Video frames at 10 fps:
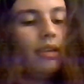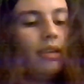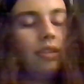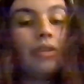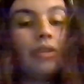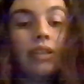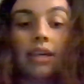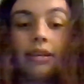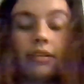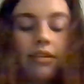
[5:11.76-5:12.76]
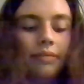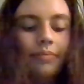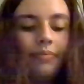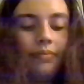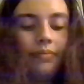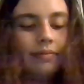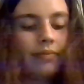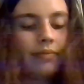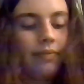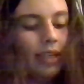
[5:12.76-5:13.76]
you can take
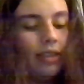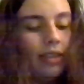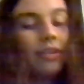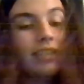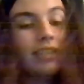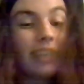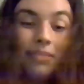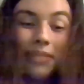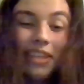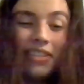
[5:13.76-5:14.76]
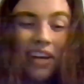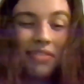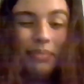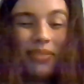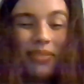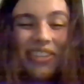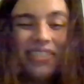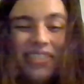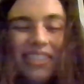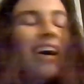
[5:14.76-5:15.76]
you're either done because you have a
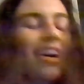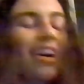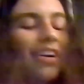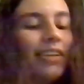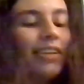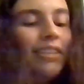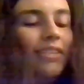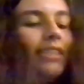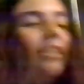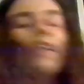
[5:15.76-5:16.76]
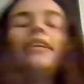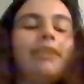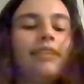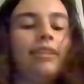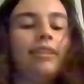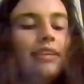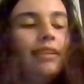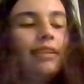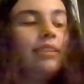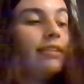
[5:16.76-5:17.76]
balloon, or you can take
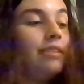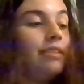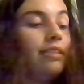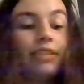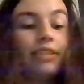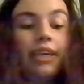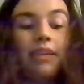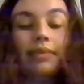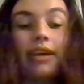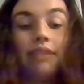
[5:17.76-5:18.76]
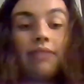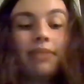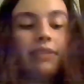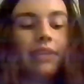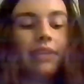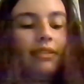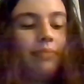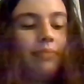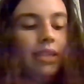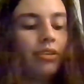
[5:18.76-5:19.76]
your tape and wrap it around to
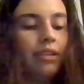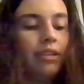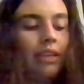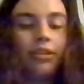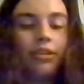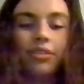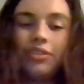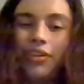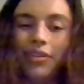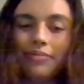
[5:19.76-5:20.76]
make sure that it's all secure.